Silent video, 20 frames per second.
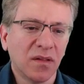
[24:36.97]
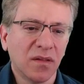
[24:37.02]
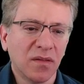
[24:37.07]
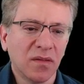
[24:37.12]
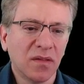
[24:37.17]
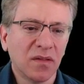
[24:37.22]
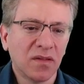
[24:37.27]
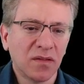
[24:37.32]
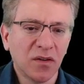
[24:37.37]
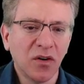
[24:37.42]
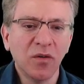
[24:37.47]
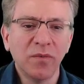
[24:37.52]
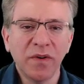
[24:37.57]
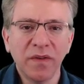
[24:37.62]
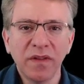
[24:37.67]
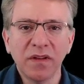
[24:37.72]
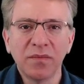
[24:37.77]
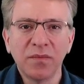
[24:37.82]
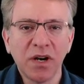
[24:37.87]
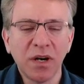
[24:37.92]
scope of
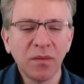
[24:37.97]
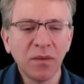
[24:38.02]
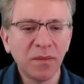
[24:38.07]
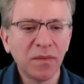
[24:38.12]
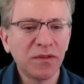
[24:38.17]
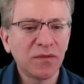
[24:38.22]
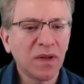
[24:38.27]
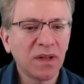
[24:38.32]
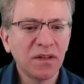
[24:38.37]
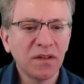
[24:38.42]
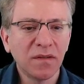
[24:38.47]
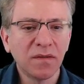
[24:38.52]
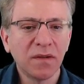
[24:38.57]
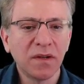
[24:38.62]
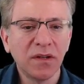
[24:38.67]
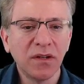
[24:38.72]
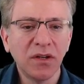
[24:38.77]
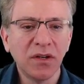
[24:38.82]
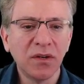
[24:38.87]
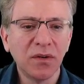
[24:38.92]
this problem, it's relatively
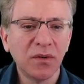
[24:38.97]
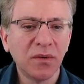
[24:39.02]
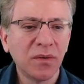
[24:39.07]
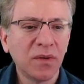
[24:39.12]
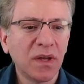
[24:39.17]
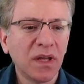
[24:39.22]
new.